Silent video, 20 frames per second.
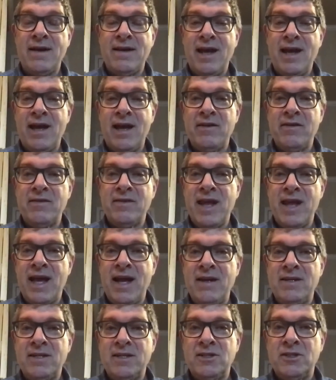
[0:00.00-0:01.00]
Now you're
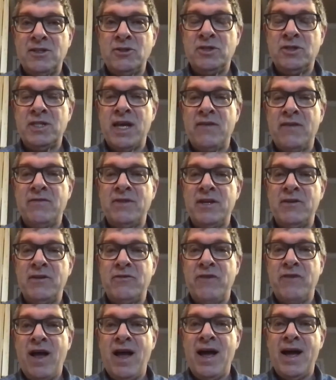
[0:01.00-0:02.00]
down to
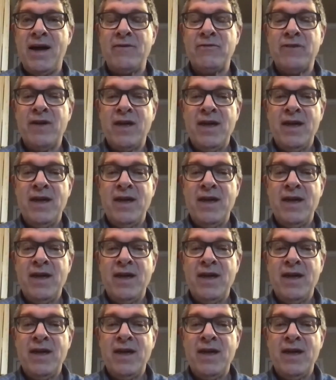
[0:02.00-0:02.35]
275.